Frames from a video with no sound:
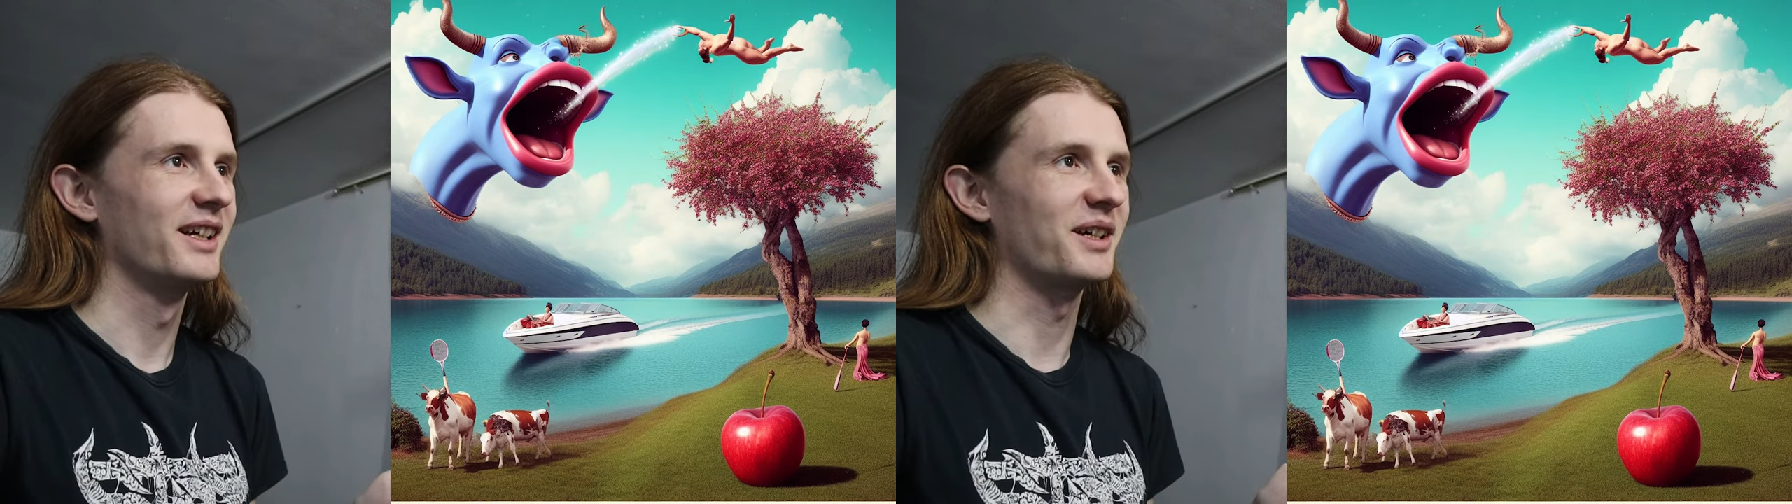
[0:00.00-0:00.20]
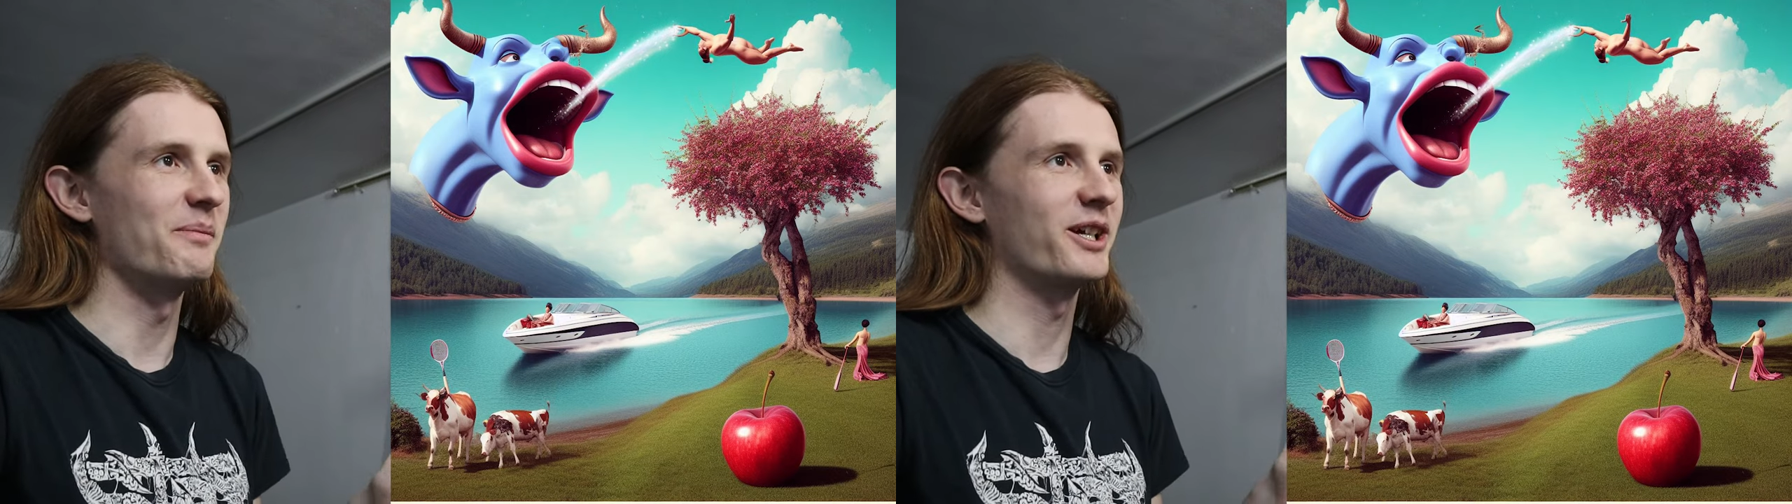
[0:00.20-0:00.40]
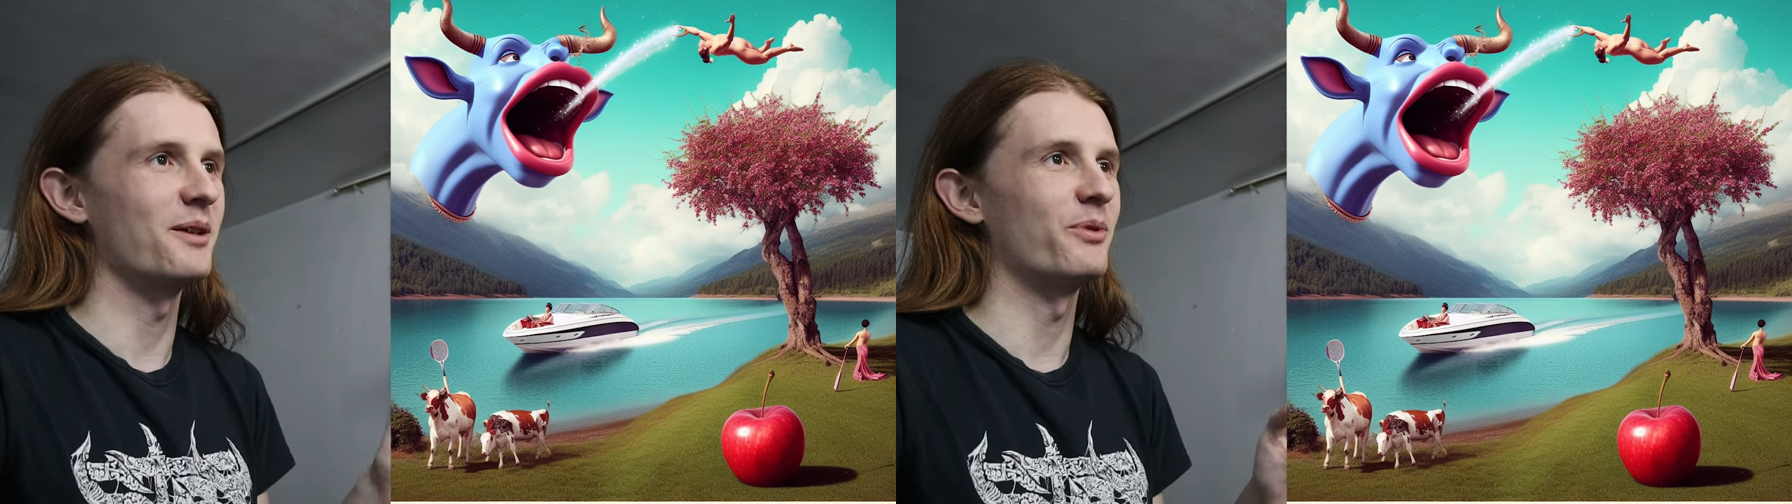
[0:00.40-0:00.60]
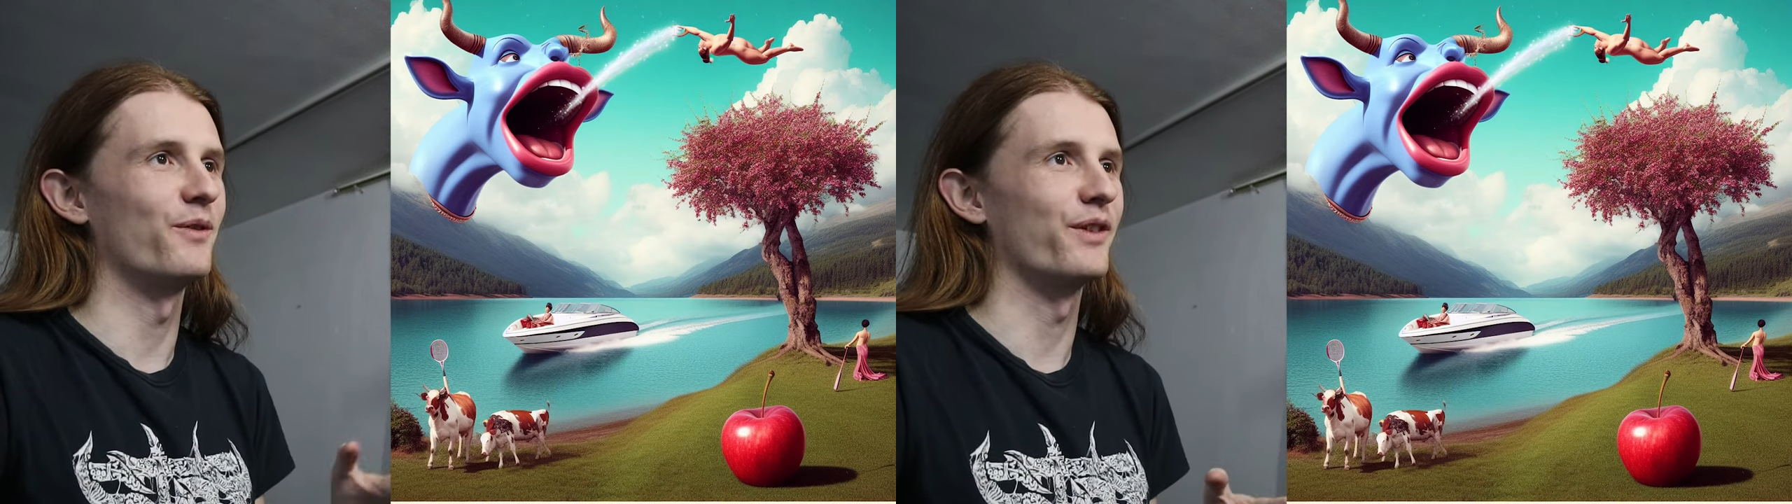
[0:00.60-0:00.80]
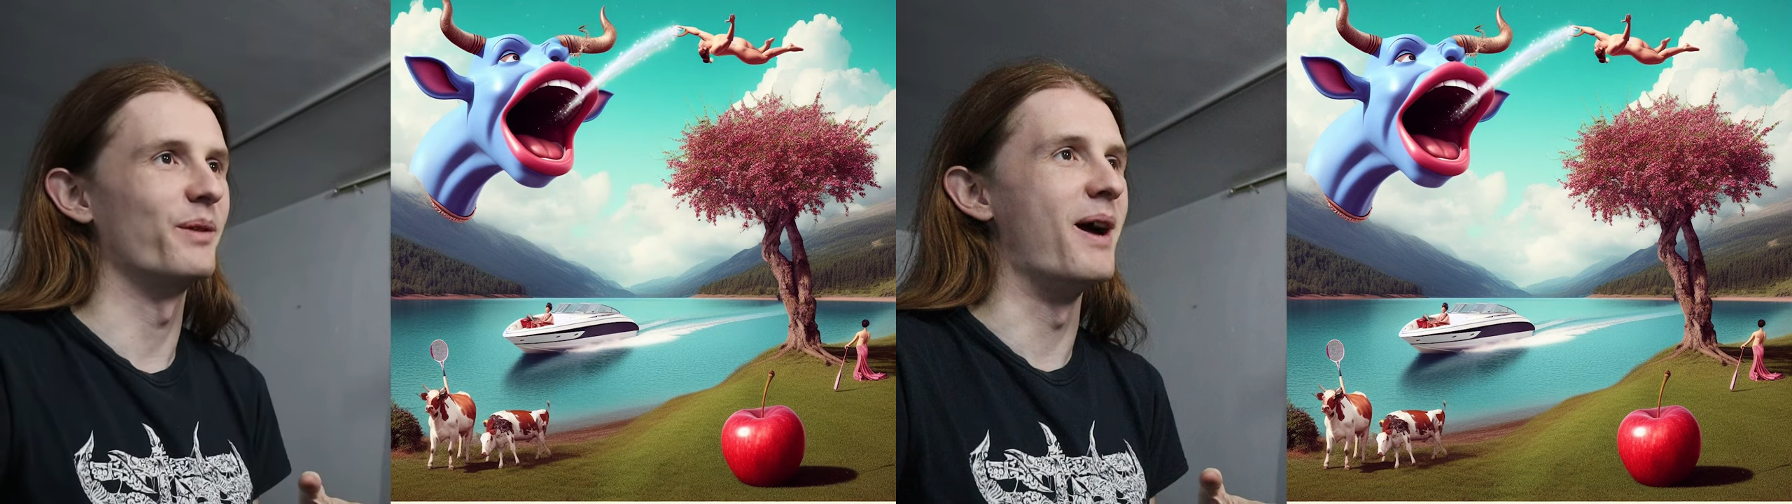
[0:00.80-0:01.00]
coming up
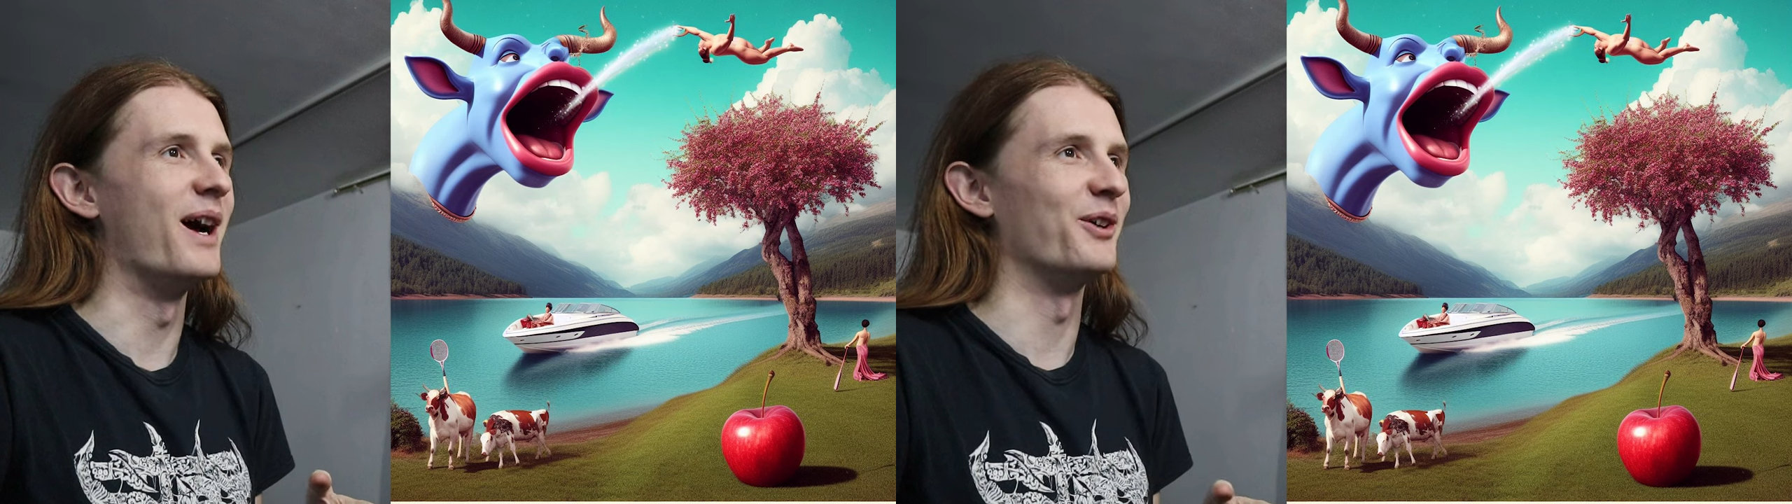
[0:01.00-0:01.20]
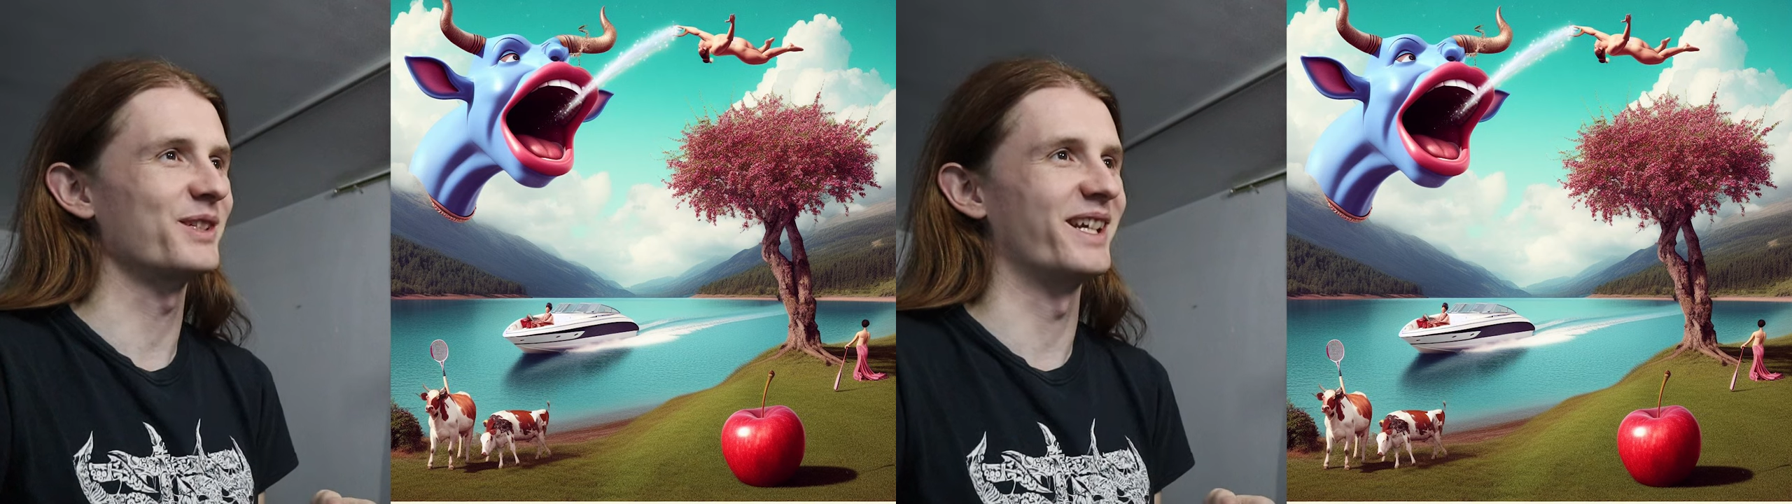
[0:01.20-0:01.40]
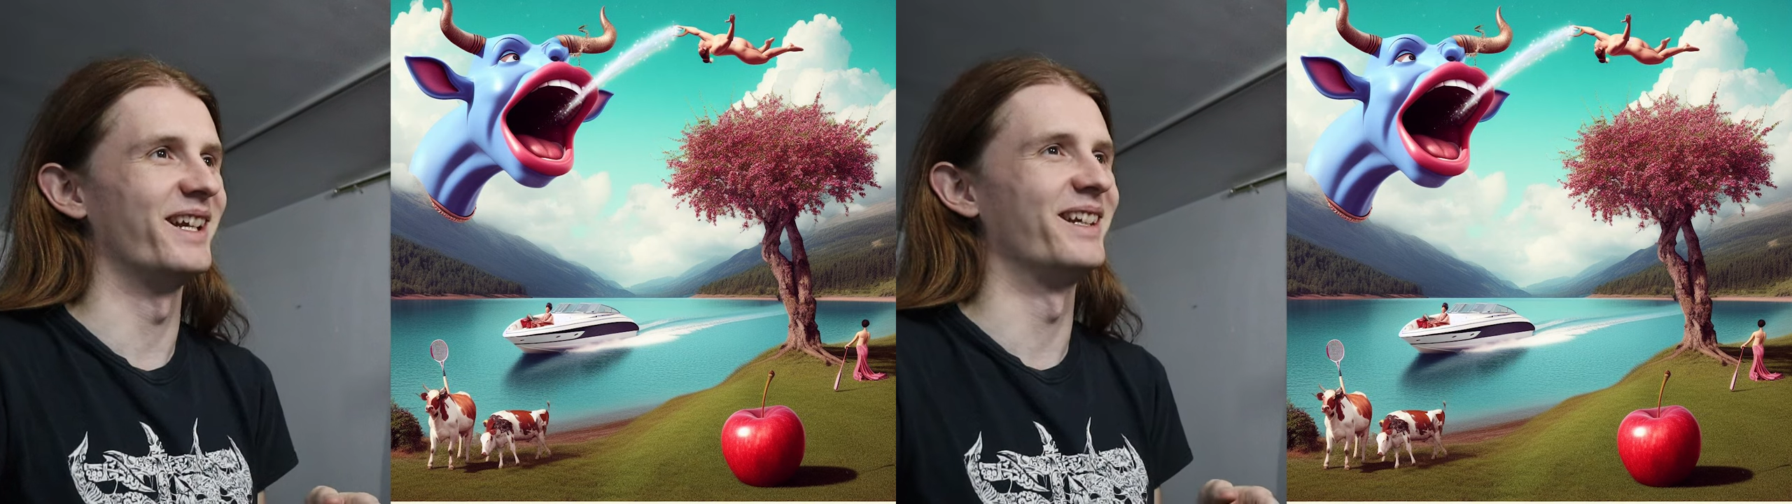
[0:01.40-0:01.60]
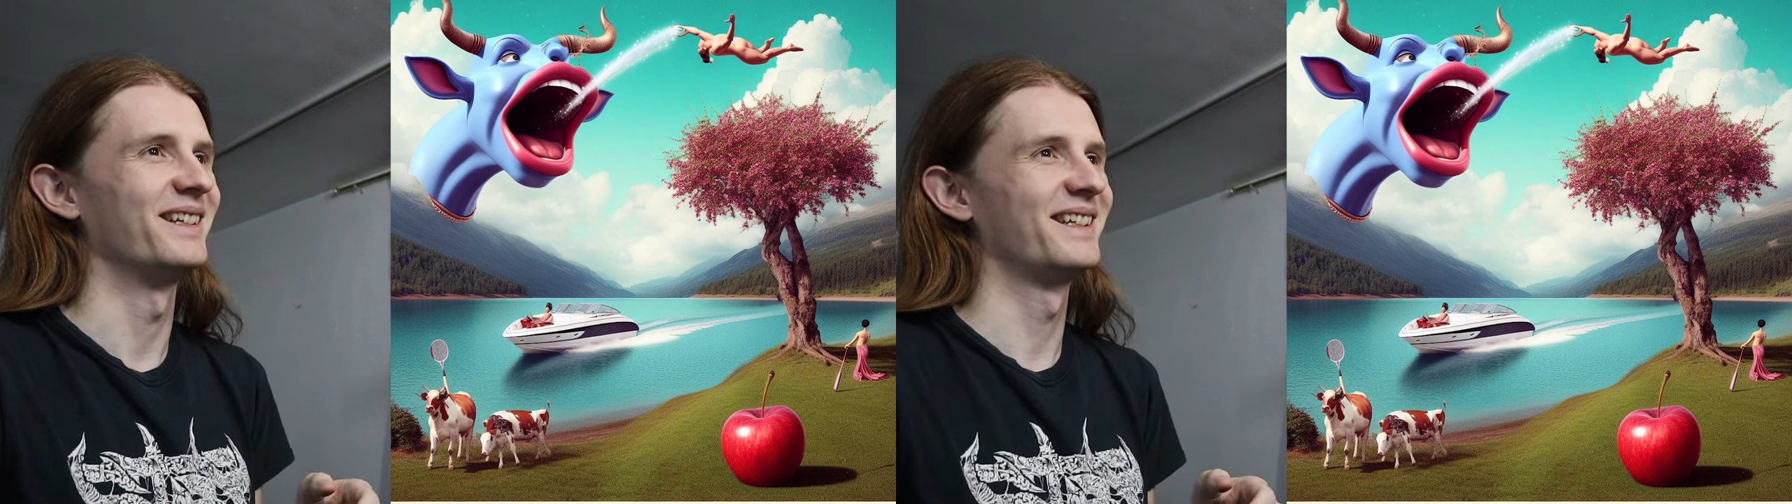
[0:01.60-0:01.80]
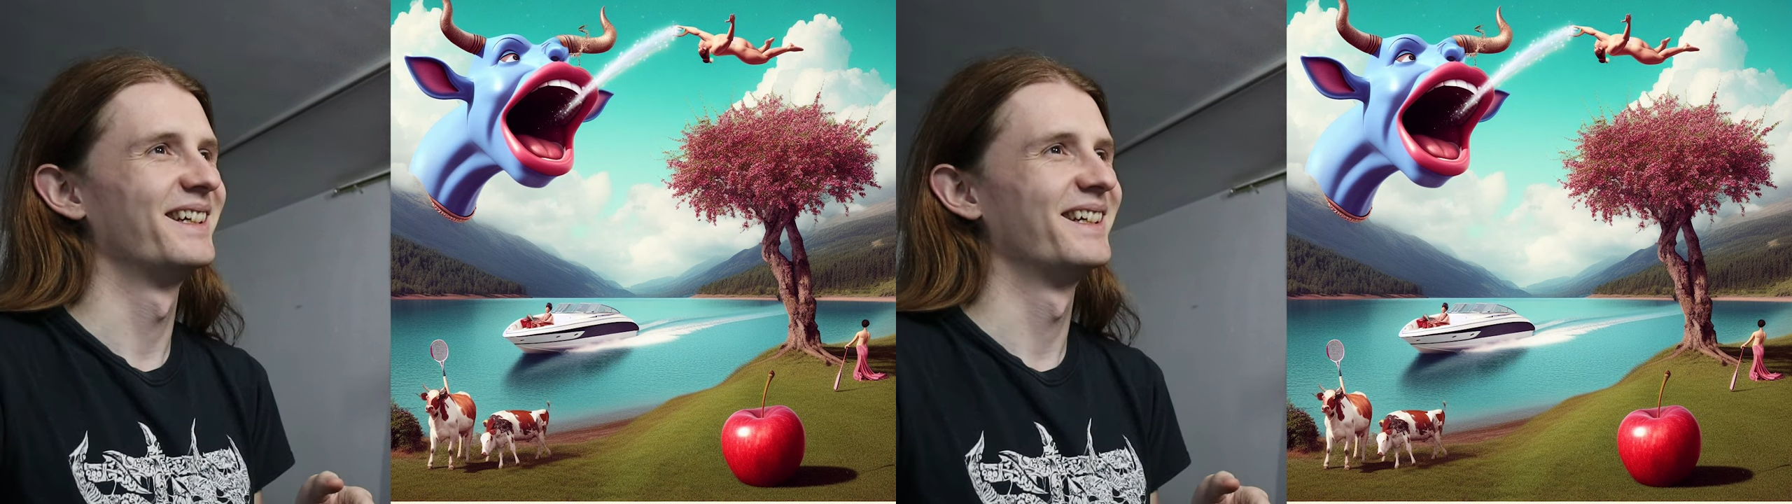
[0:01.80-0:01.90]
over the mountain